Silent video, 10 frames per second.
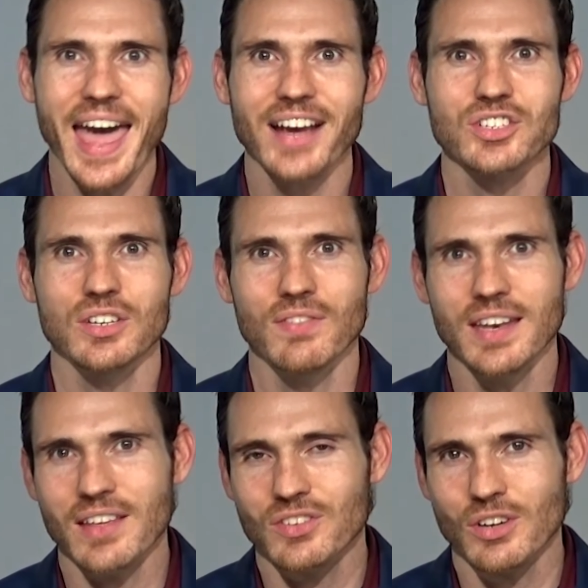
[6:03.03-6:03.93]
action of the
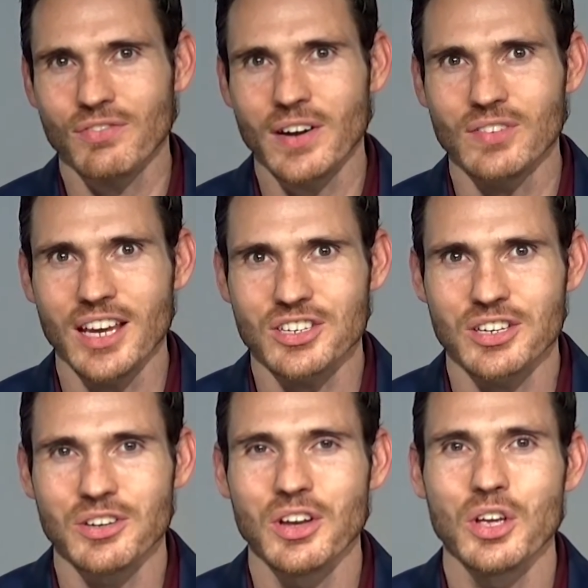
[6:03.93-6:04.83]
necessary
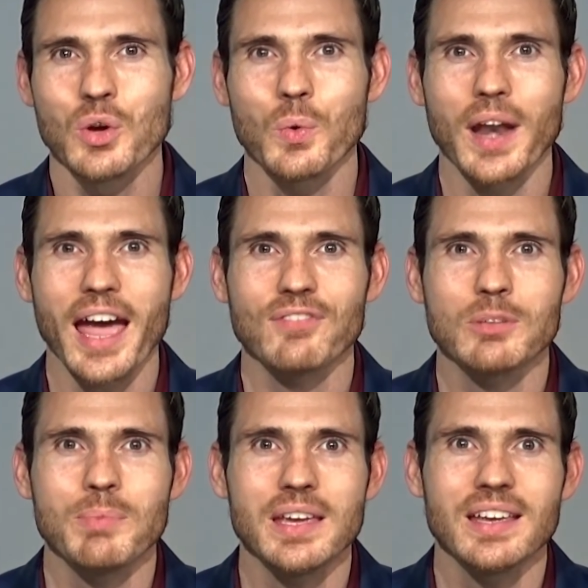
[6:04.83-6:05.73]
foundation would have
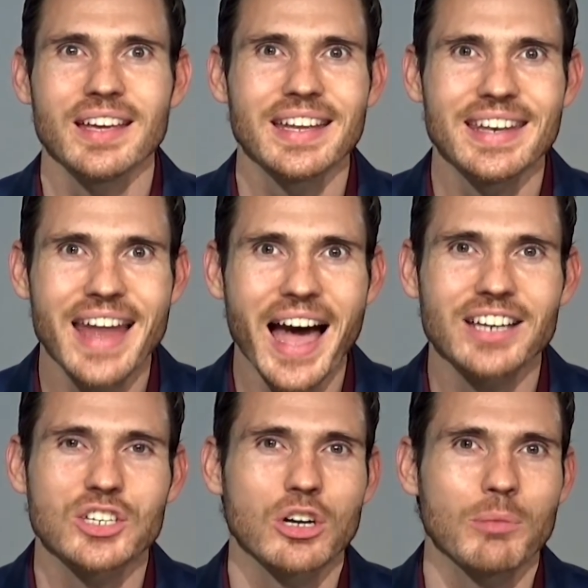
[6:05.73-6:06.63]
to be
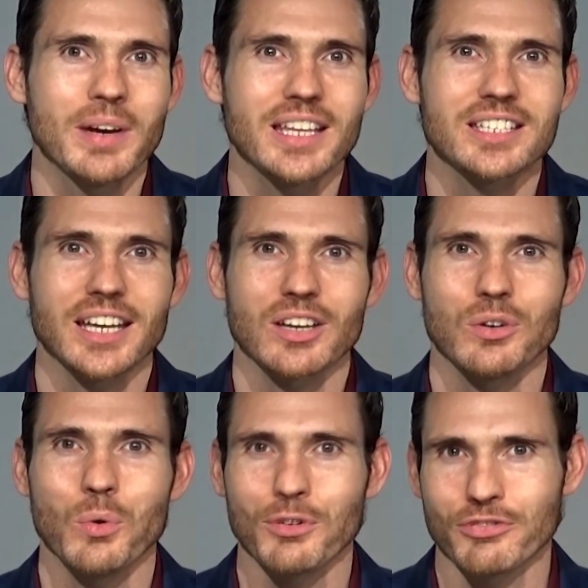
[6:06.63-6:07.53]
non-deterministic
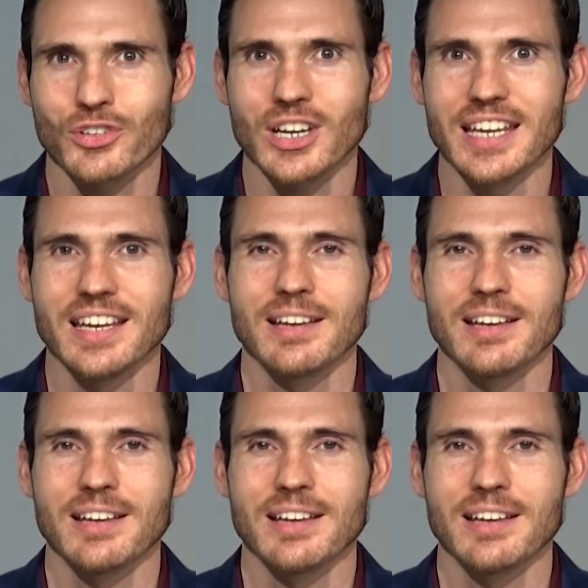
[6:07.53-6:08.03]
or free.